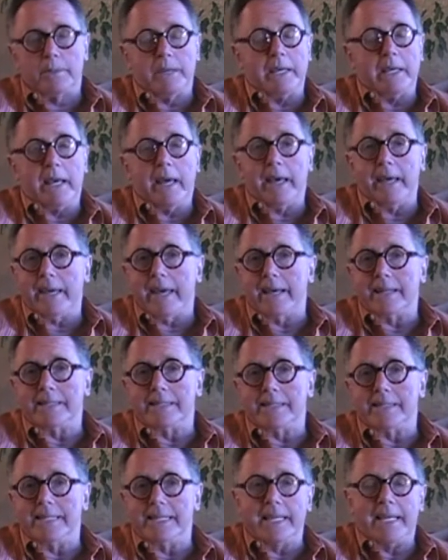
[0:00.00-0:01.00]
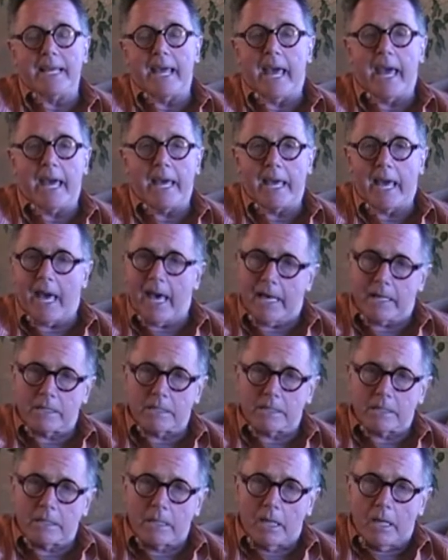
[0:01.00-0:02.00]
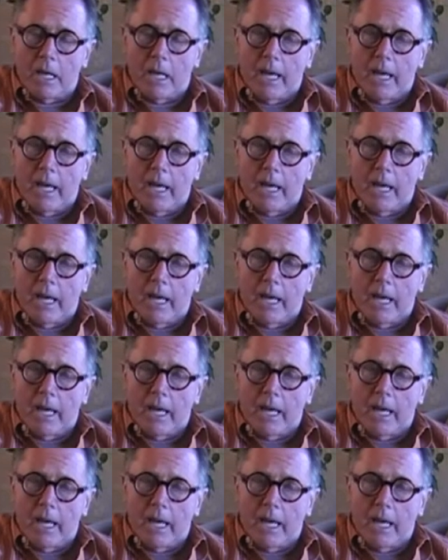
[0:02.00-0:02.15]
P A N D A S.